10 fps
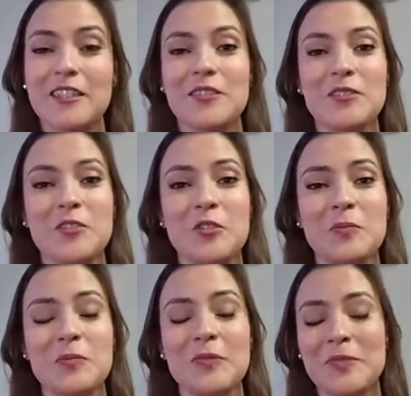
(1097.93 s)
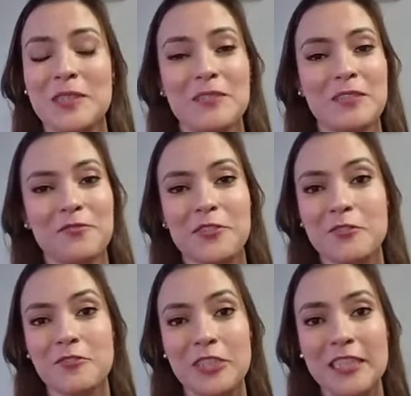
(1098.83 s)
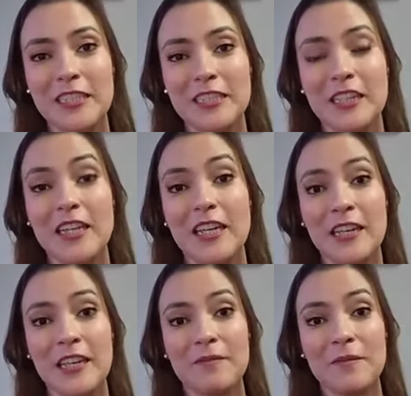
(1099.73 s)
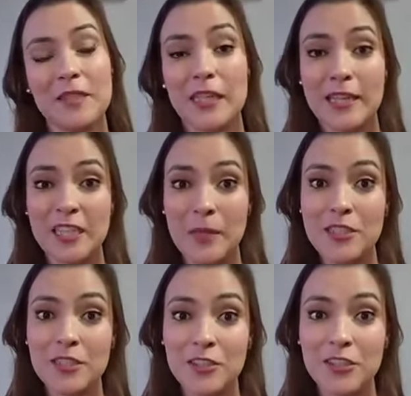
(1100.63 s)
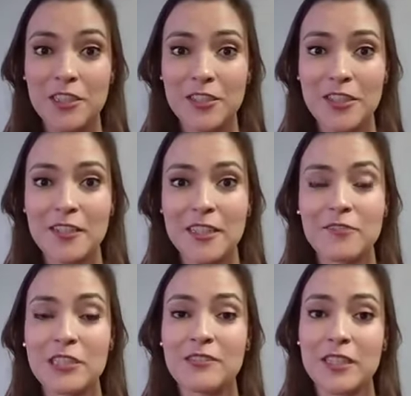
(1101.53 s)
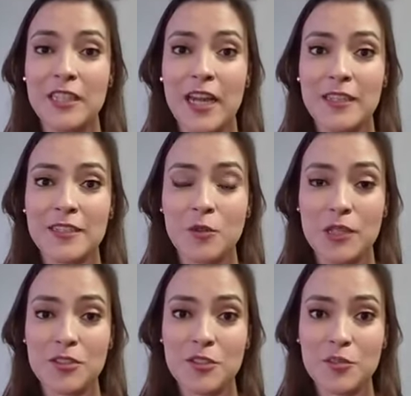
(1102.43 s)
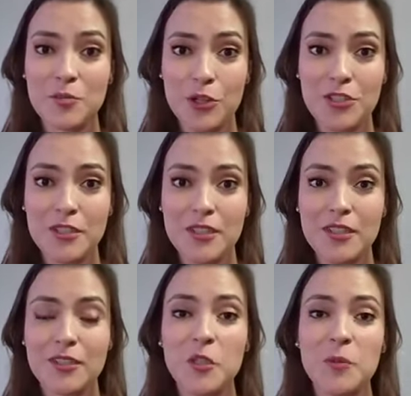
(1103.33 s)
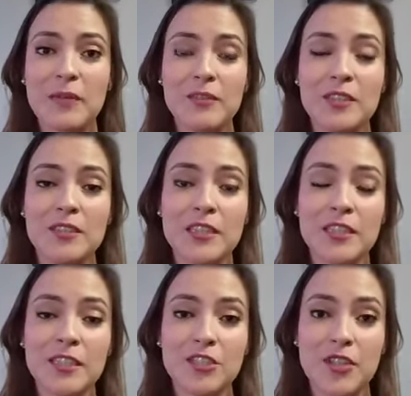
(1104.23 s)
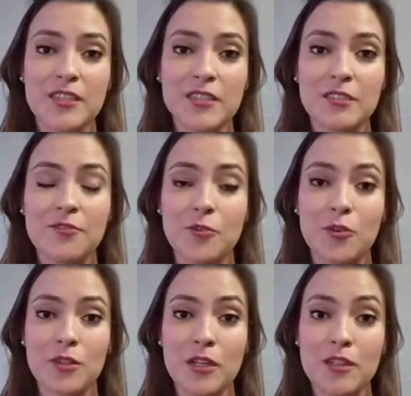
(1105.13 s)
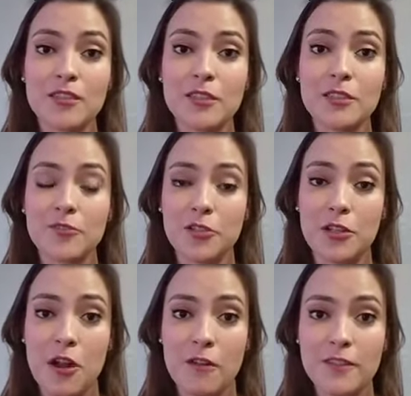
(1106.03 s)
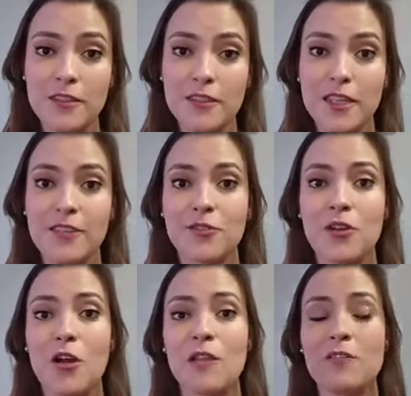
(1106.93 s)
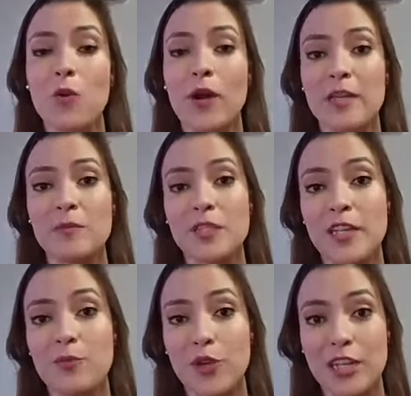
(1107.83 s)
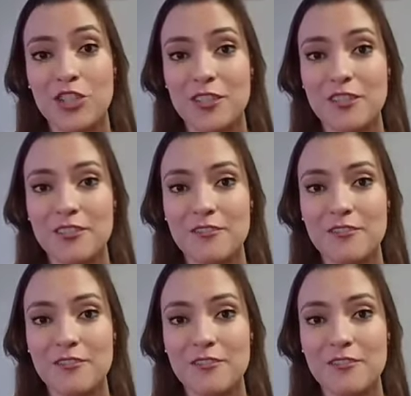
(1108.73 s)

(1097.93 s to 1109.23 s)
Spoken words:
So please feel free. As I mentioned earlier, in that frequently asked questions portion, you'll be able to see the addresses for the consulate, for our office, and for all of the YMCA branches.